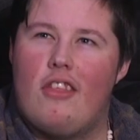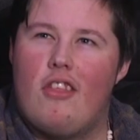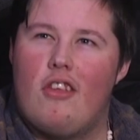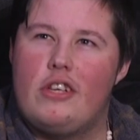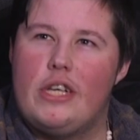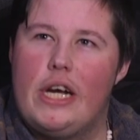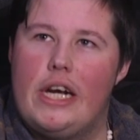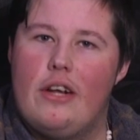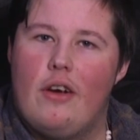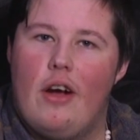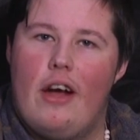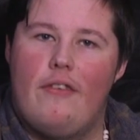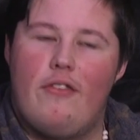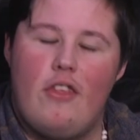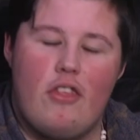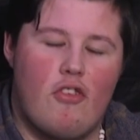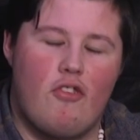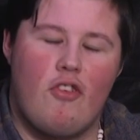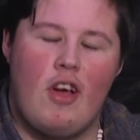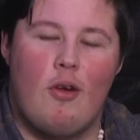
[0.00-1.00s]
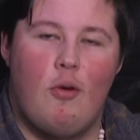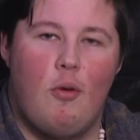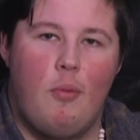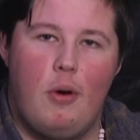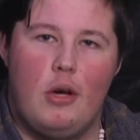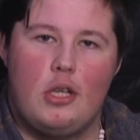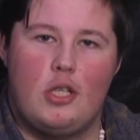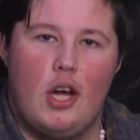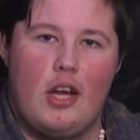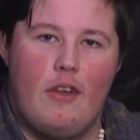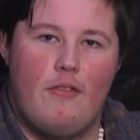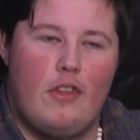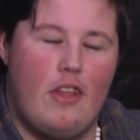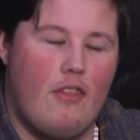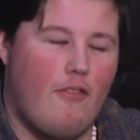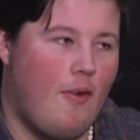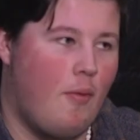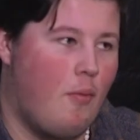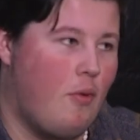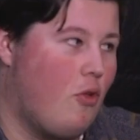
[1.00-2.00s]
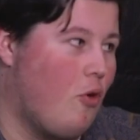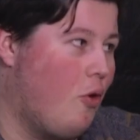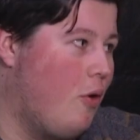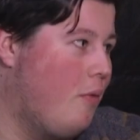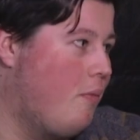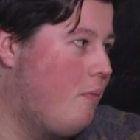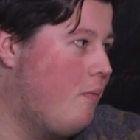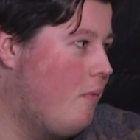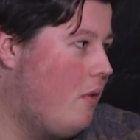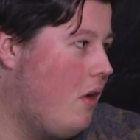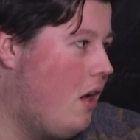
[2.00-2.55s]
think there's a trailer out. If there's a trailer, we'll put a trailer for this film we saw in.